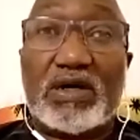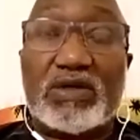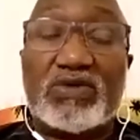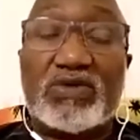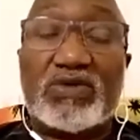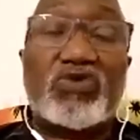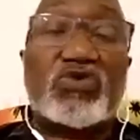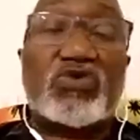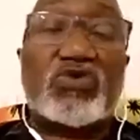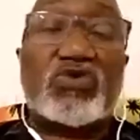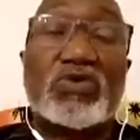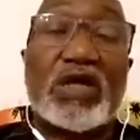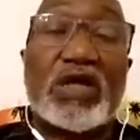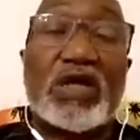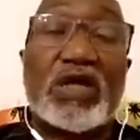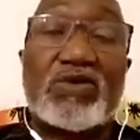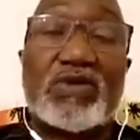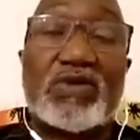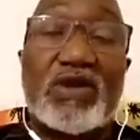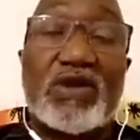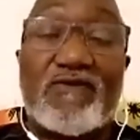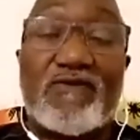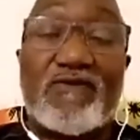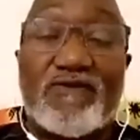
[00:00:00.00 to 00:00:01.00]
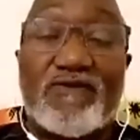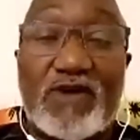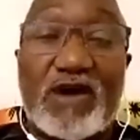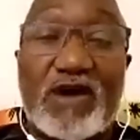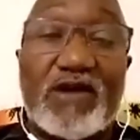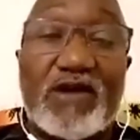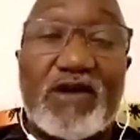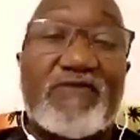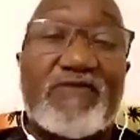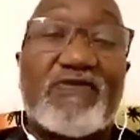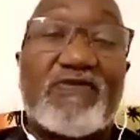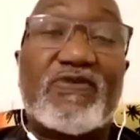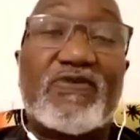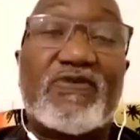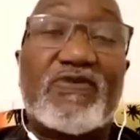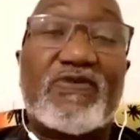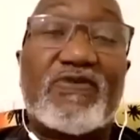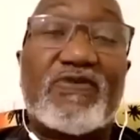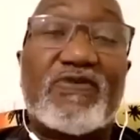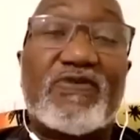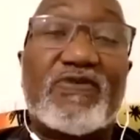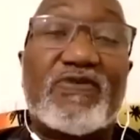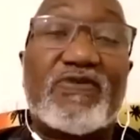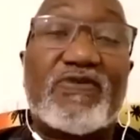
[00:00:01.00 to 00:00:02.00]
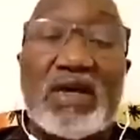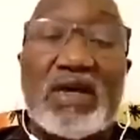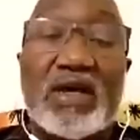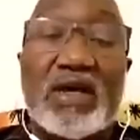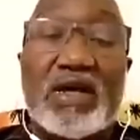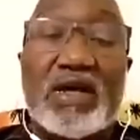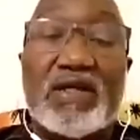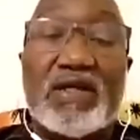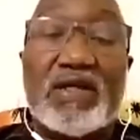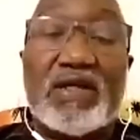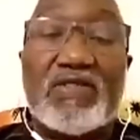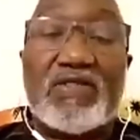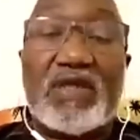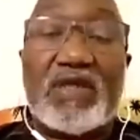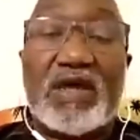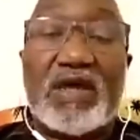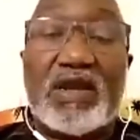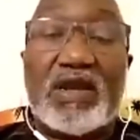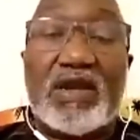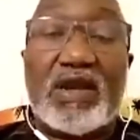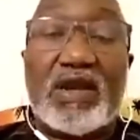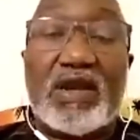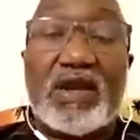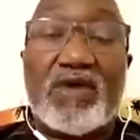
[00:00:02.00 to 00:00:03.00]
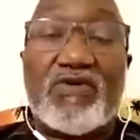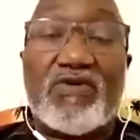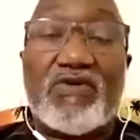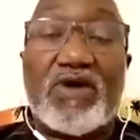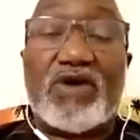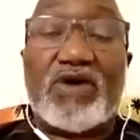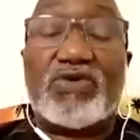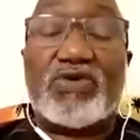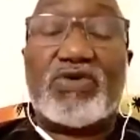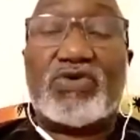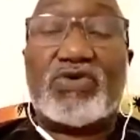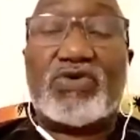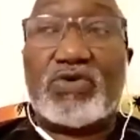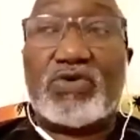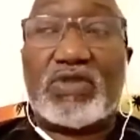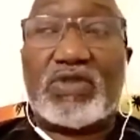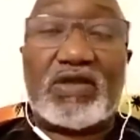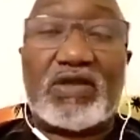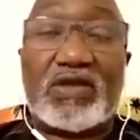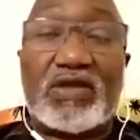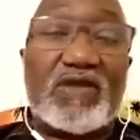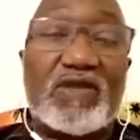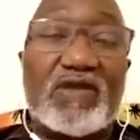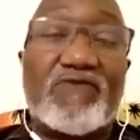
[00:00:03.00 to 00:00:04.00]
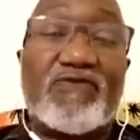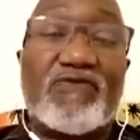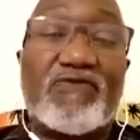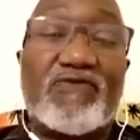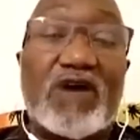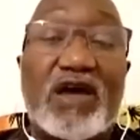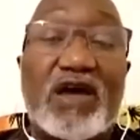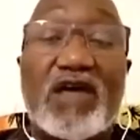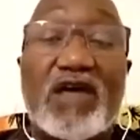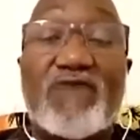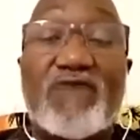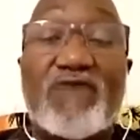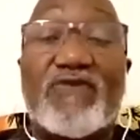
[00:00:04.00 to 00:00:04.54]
2005. And then around 2005,